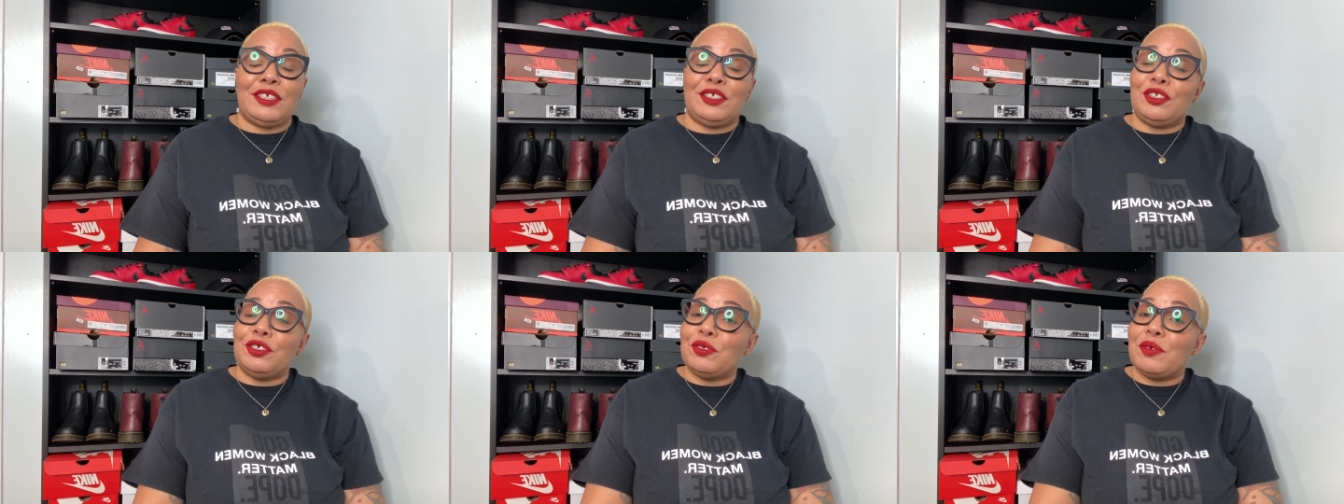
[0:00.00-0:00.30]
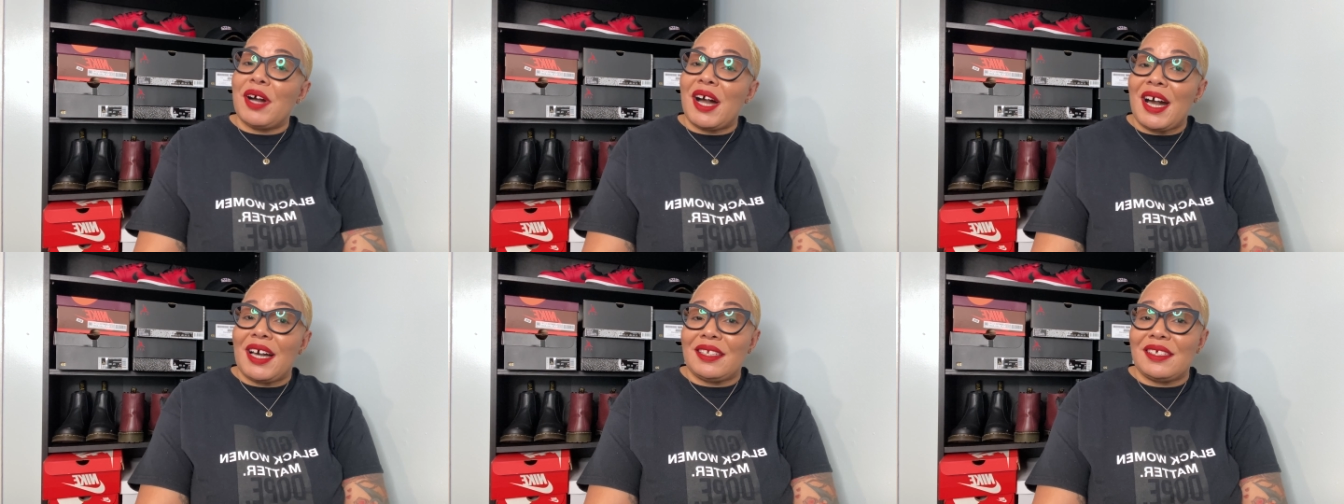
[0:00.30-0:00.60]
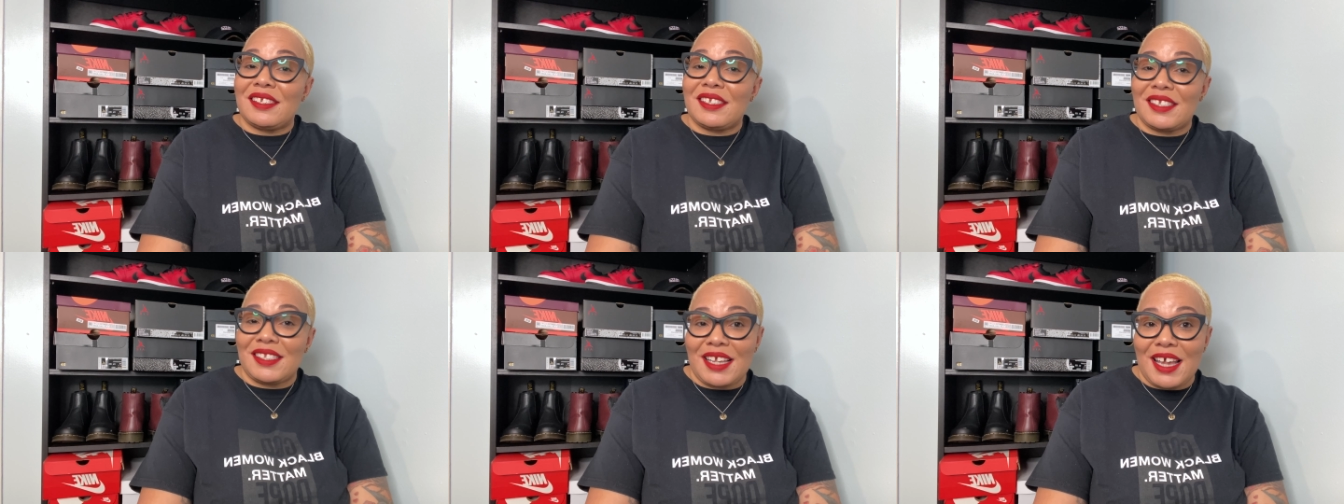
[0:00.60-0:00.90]
do to
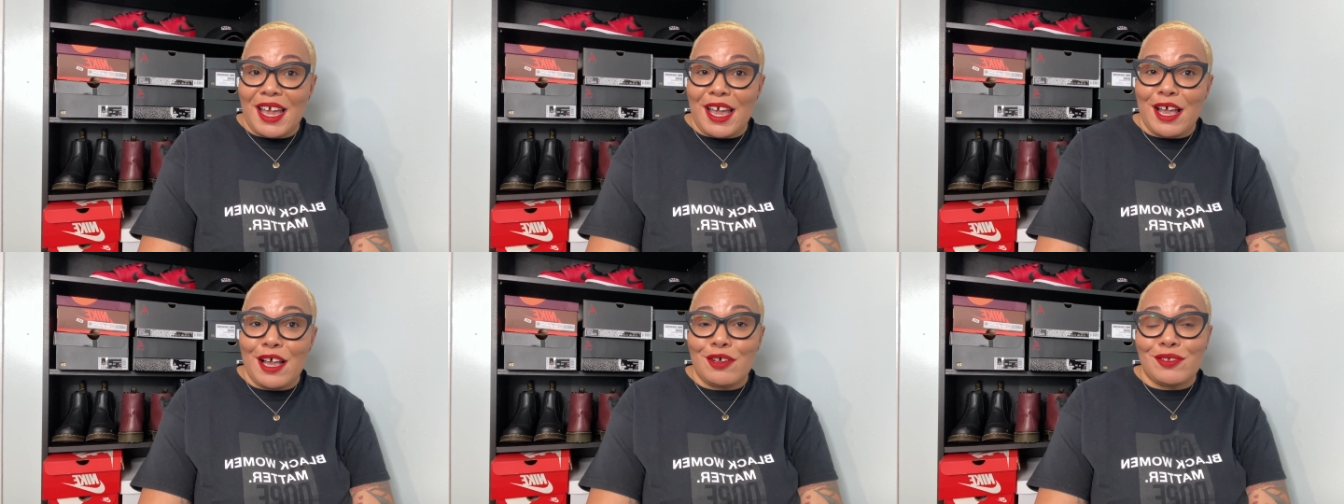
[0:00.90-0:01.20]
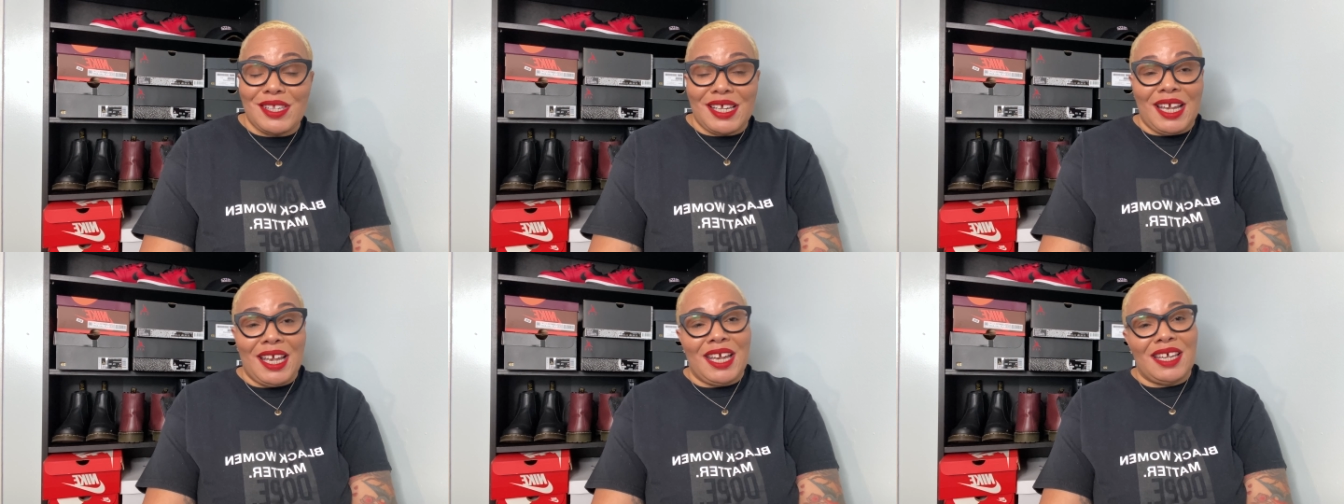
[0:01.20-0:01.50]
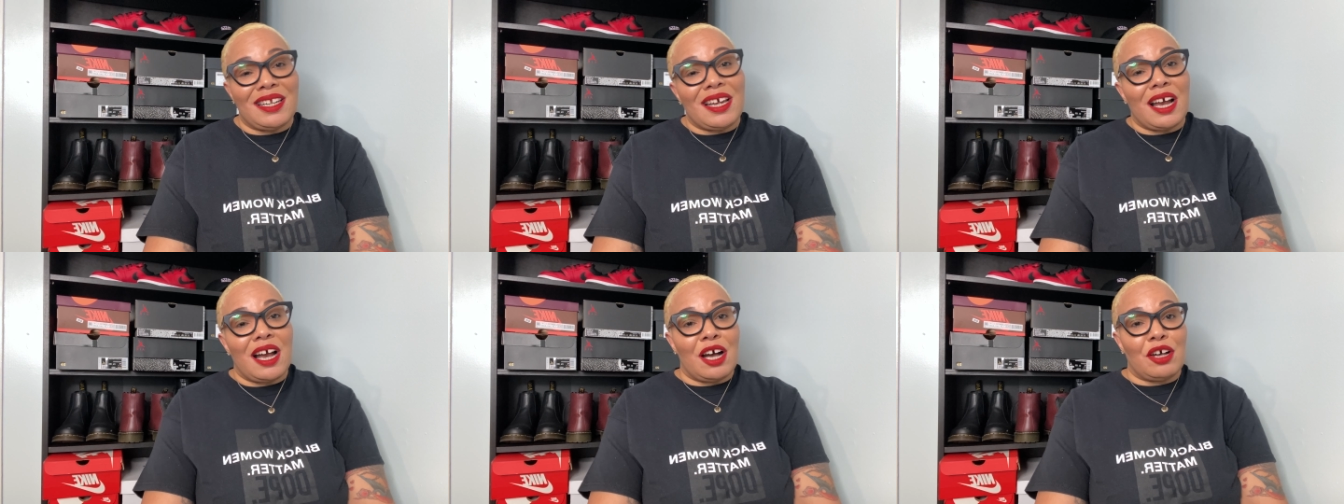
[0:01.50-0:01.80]
styles
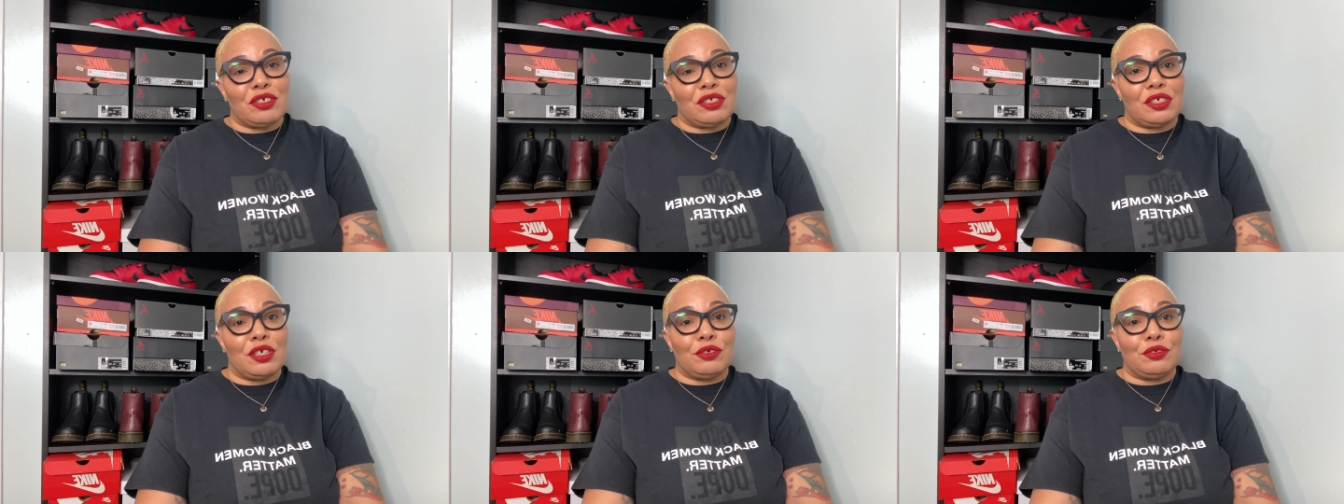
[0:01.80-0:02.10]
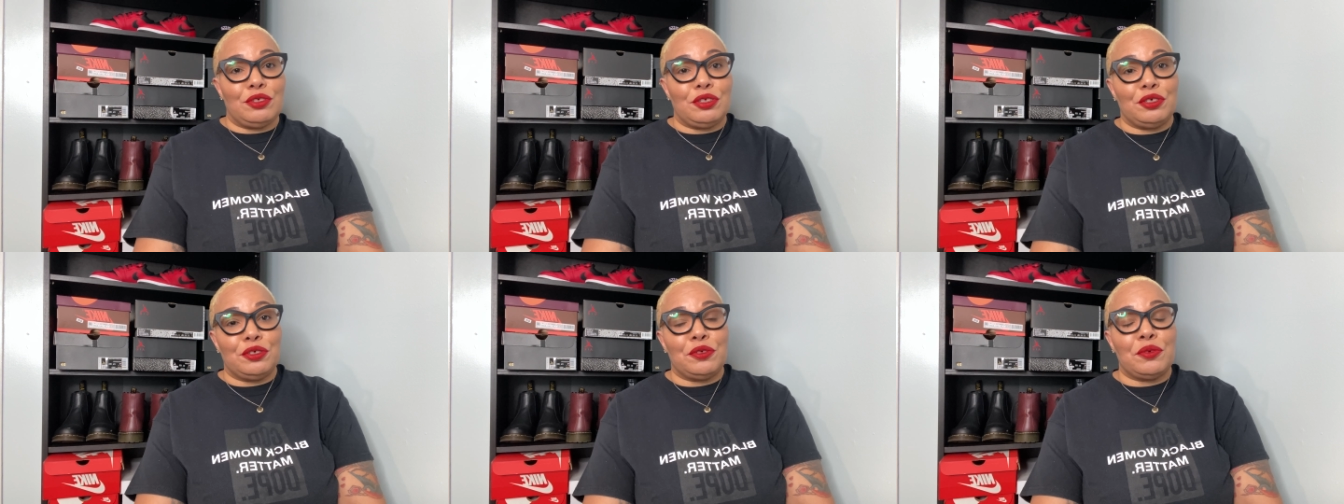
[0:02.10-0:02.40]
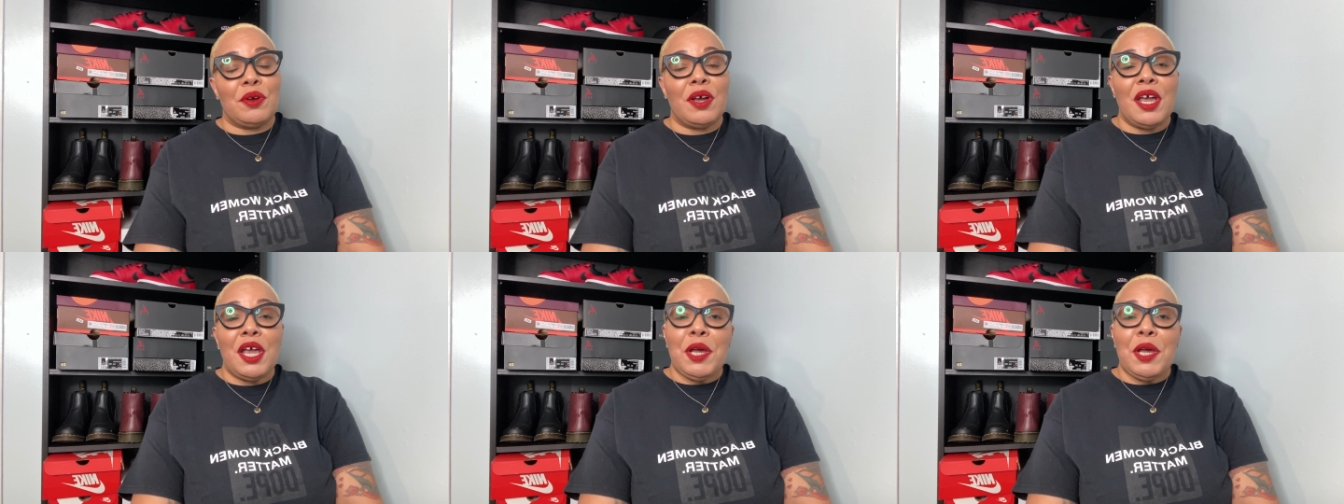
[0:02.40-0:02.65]
and i also do